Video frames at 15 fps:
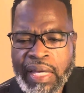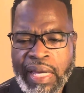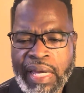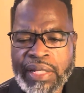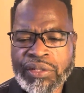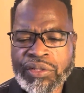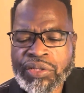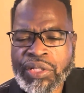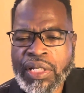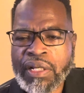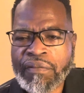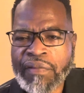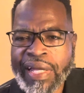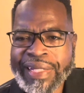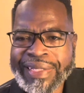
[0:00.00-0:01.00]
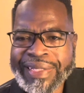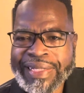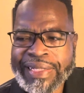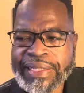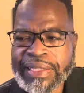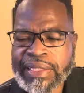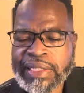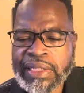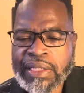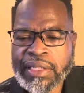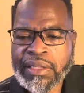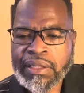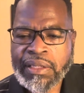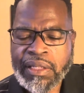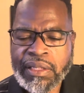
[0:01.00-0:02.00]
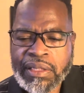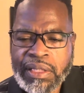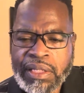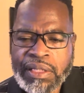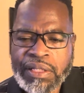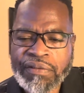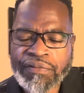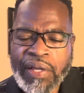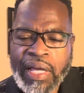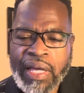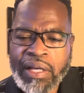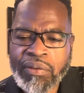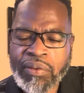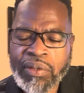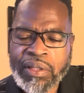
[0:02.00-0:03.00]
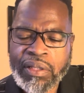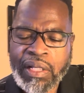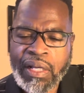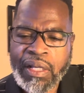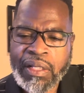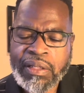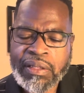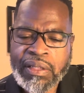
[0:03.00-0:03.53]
handshake of identity, identifying with God,